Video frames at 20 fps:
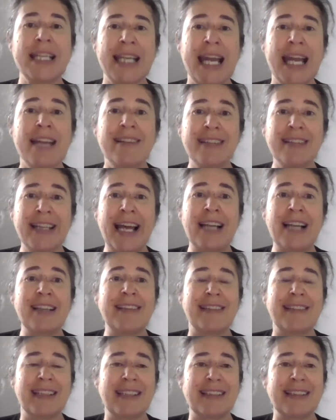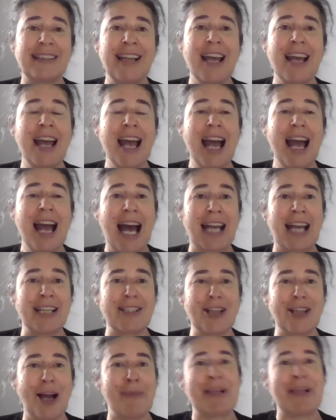case analysis. And
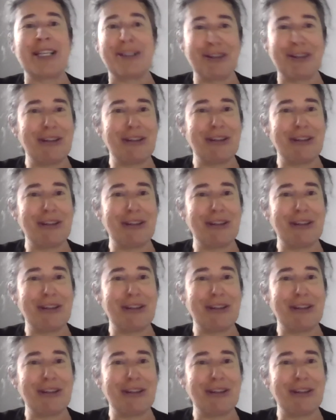I mean,